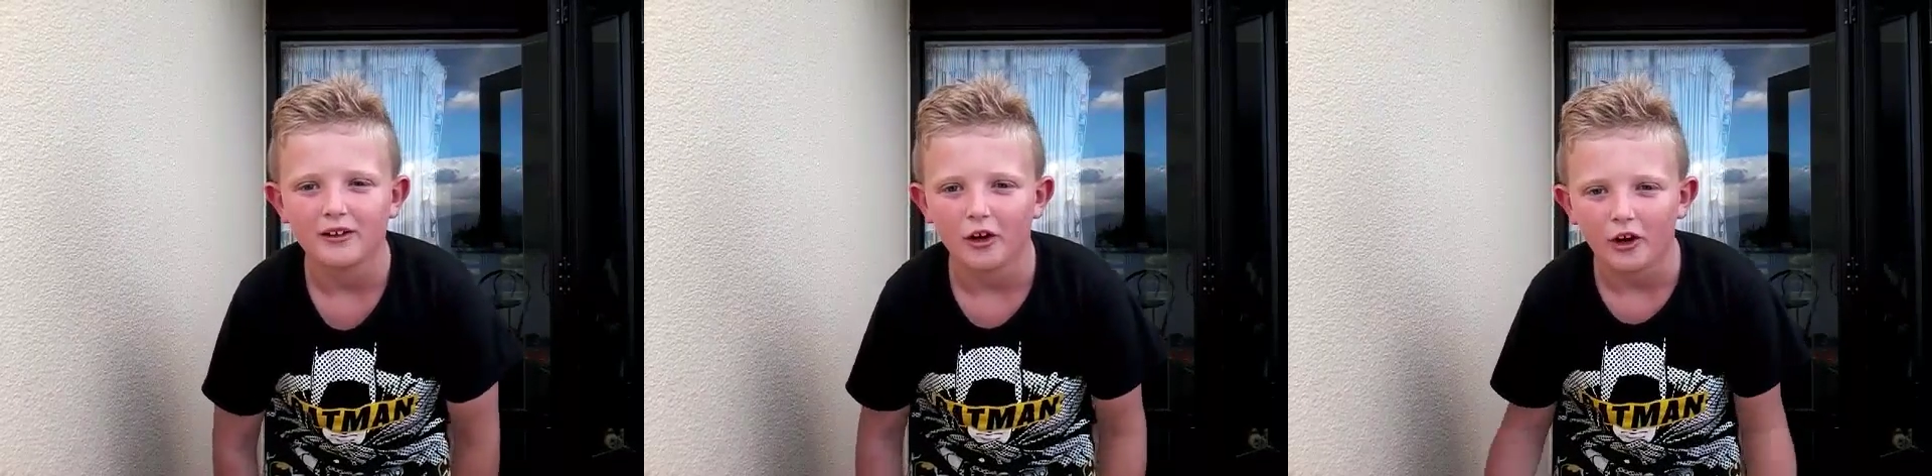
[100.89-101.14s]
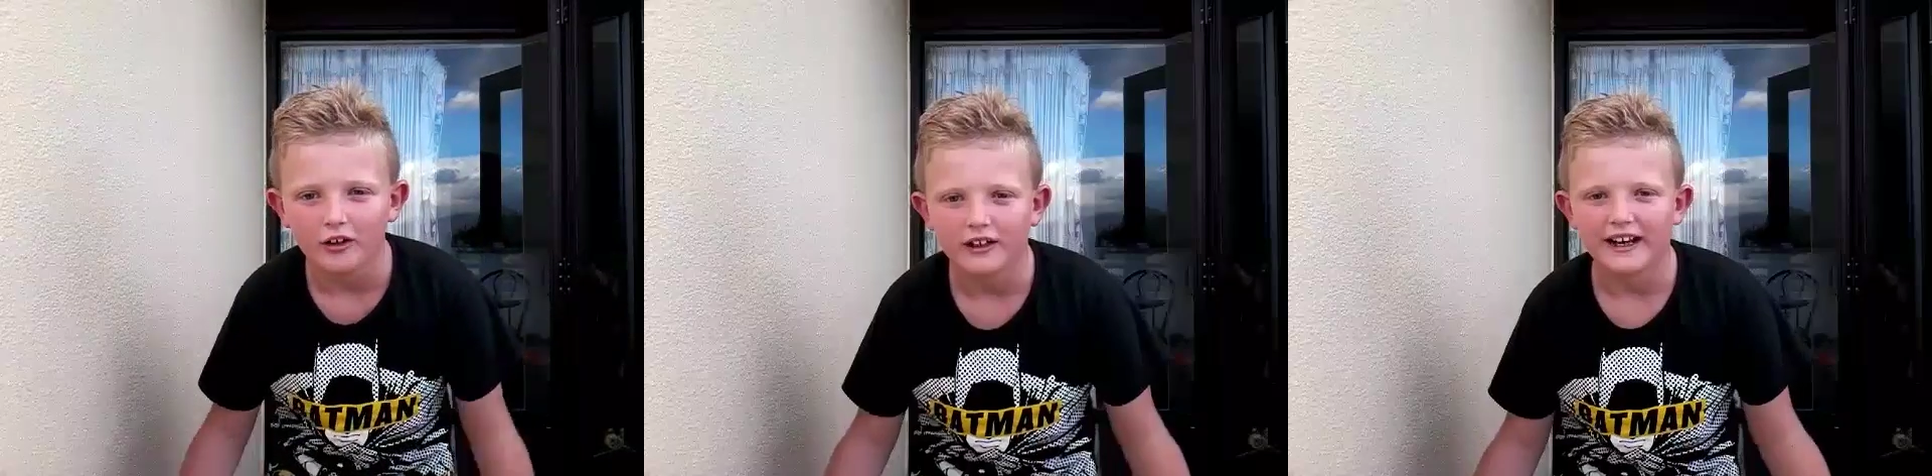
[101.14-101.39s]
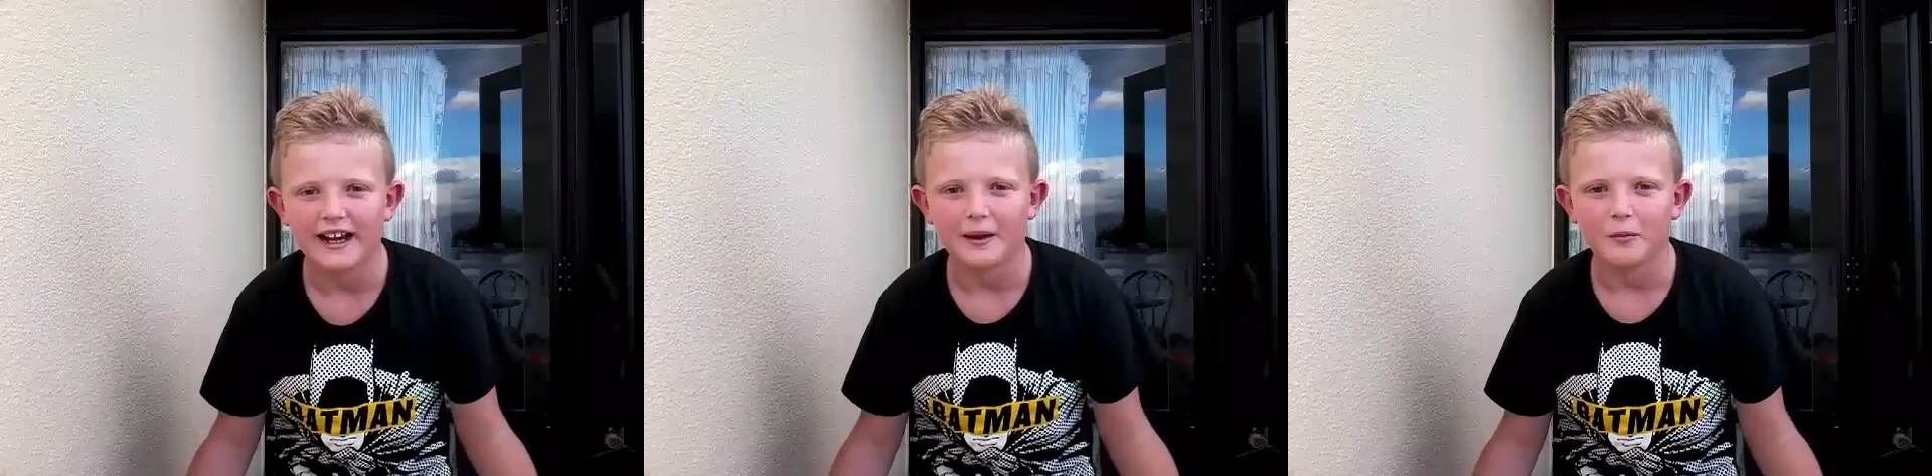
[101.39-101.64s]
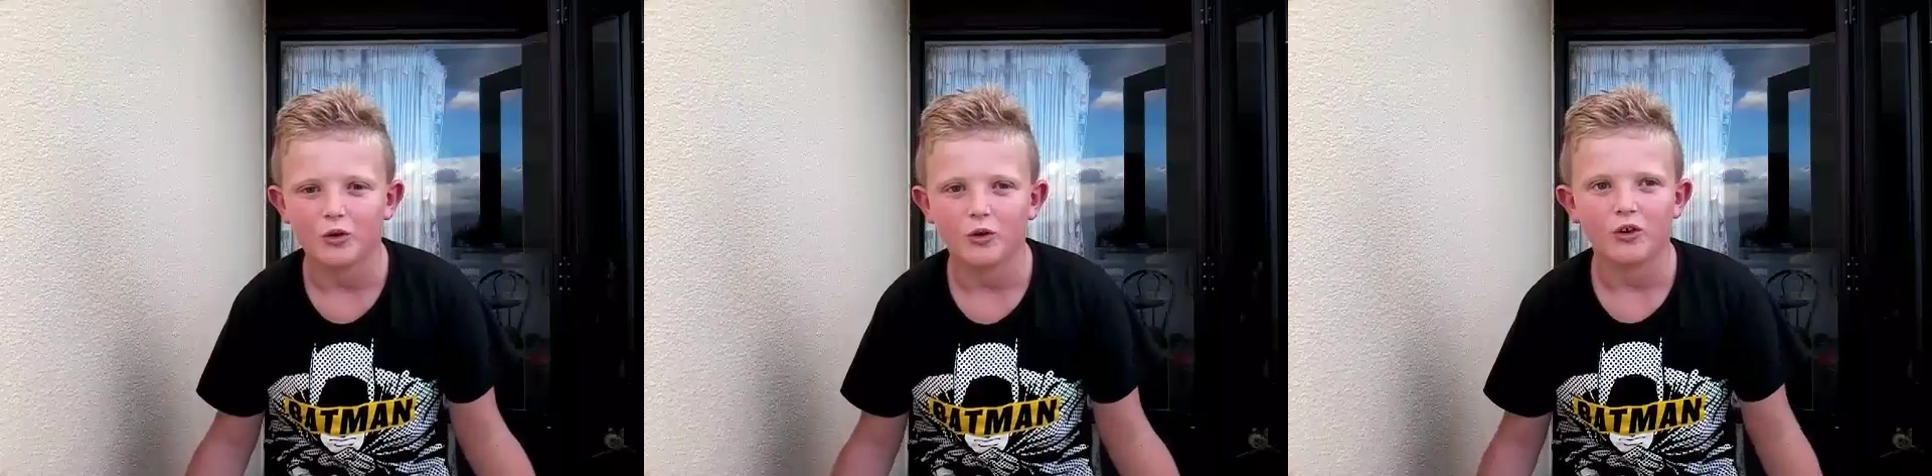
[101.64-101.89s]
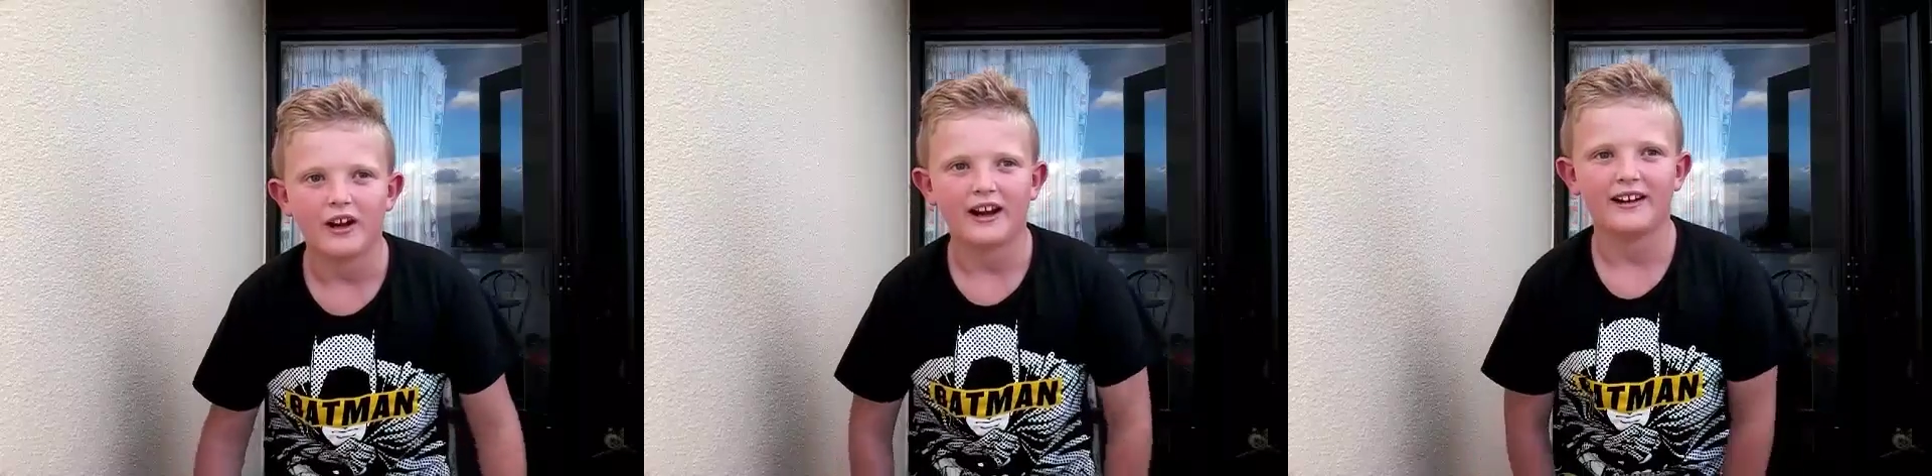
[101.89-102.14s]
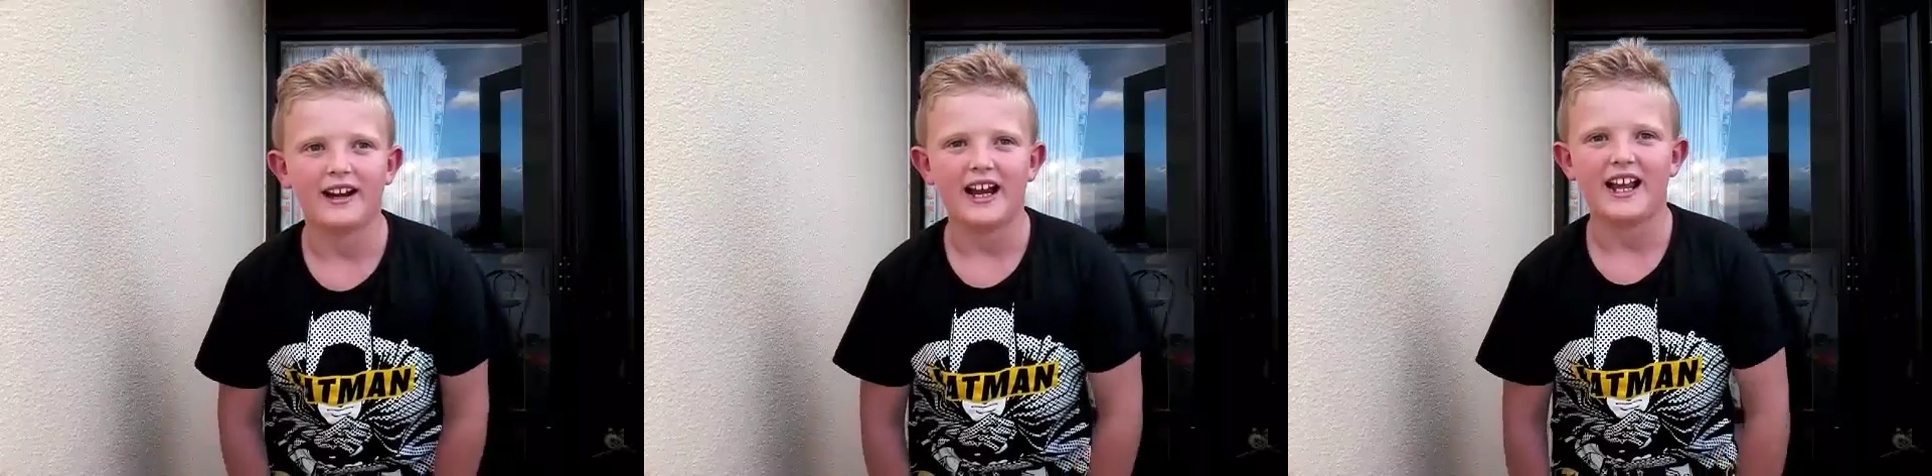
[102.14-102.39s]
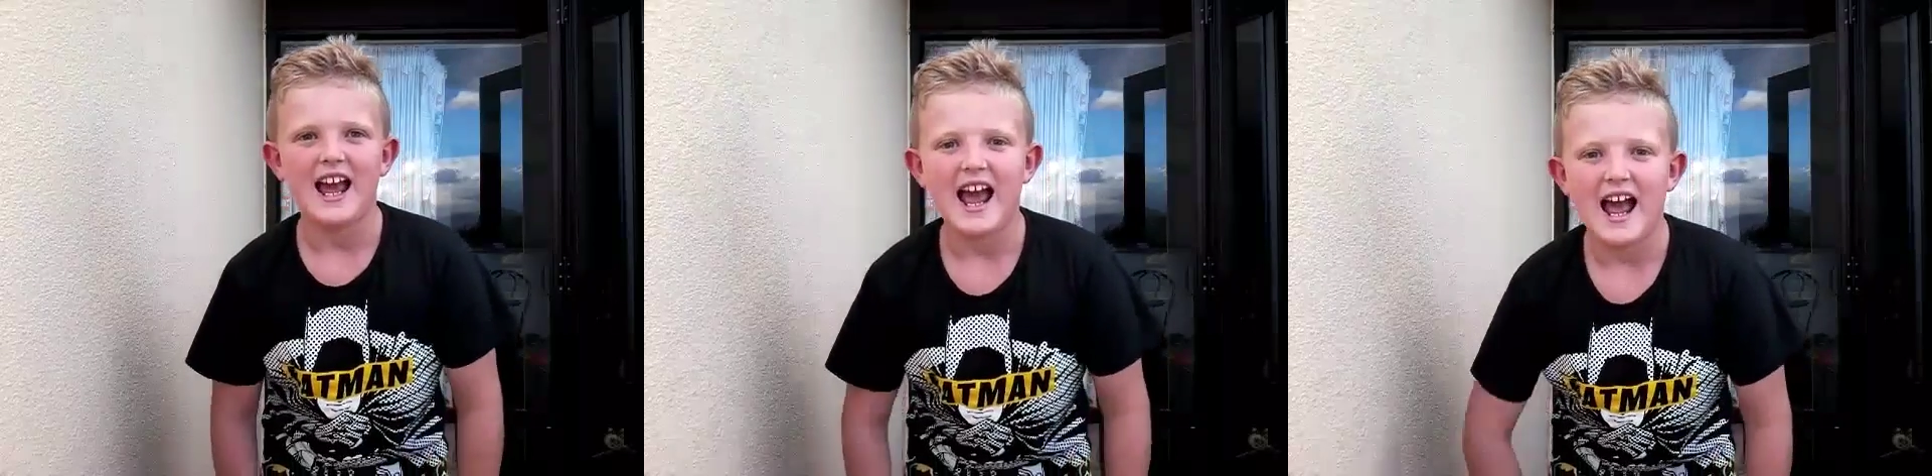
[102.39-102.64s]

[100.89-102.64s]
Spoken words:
lonely anymore and, like,